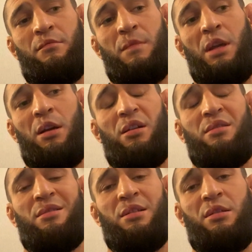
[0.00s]
Yeah,
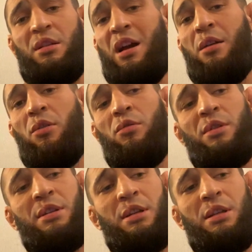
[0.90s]
it's easy. I
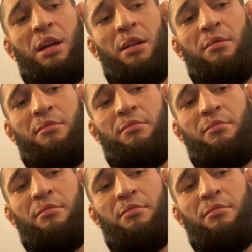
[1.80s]
always did that.